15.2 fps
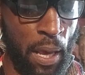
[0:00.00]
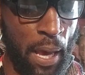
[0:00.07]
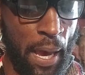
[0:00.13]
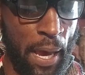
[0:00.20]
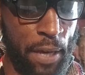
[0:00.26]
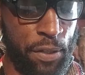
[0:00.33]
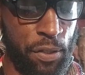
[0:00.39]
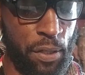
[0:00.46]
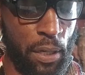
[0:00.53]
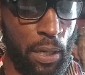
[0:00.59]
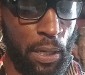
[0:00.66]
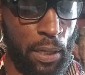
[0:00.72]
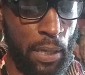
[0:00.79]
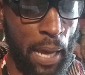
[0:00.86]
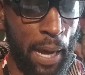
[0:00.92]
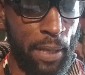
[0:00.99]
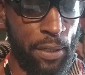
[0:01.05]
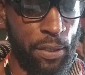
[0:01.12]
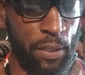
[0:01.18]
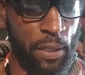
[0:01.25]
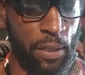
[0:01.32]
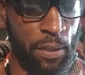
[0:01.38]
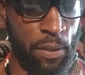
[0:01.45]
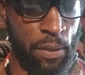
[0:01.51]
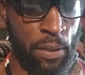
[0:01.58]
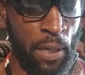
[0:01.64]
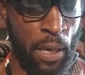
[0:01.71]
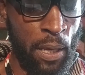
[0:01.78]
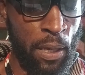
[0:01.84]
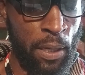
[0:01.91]
as she acknowledges
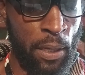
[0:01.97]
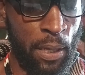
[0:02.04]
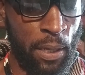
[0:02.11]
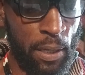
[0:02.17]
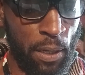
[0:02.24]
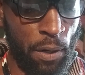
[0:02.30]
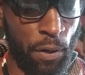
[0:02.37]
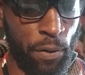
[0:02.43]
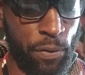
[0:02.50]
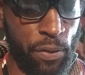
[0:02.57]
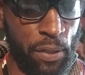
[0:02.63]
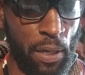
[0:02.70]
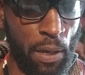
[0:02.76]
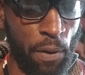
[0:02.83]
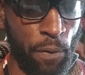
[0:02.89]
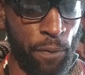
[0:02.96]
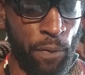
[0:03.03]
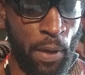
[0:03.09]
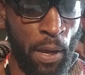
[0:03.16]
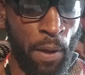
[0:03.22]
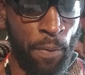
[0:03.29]
it herself.